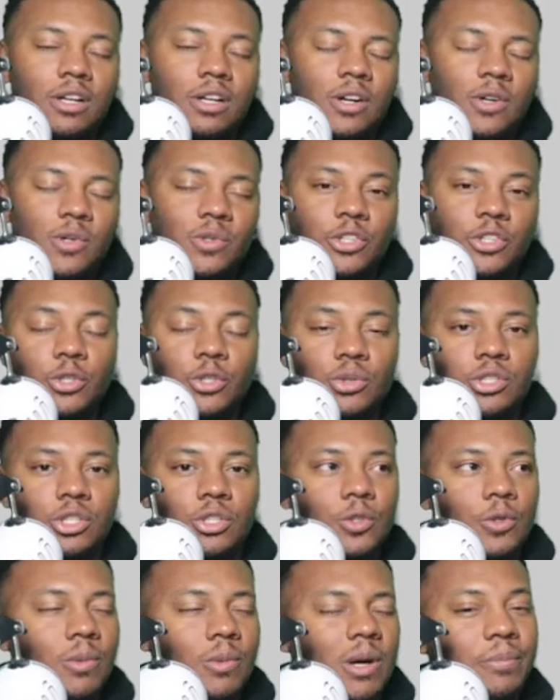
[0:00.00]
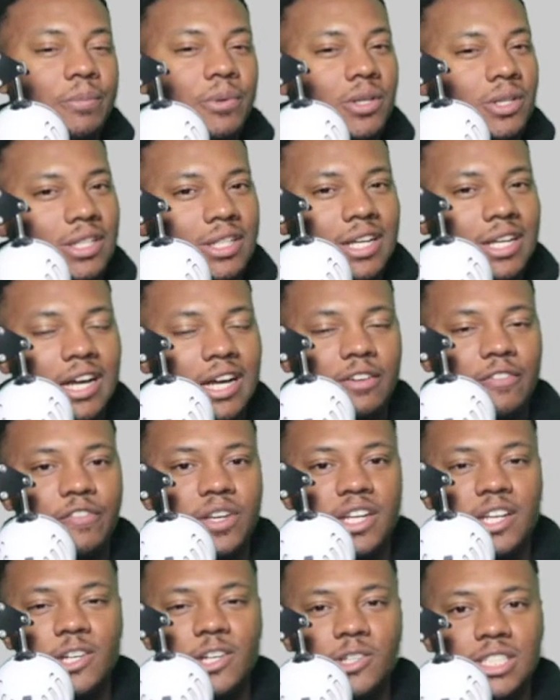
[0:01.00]
on YouTube, I put a lot of
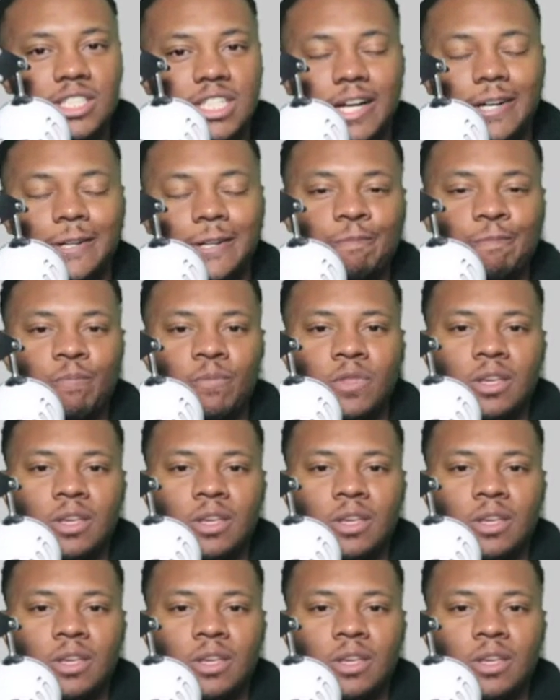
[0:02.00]
videos out